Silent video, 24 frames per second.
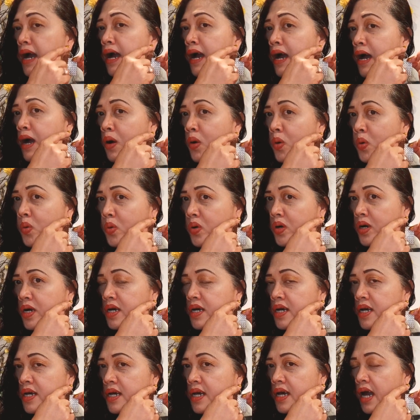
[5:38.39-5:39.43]
a hook,
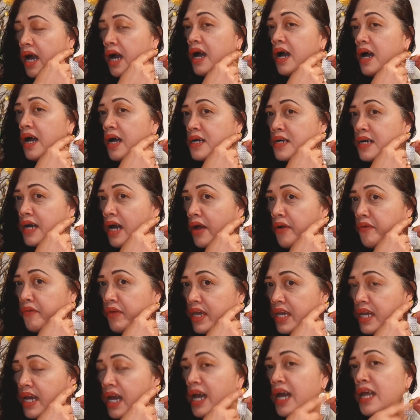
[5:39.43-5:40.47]
a
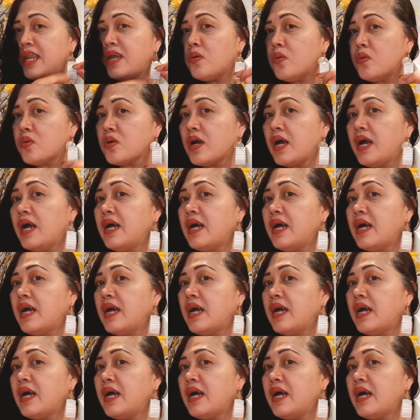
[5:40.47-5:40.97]
ring and a hook.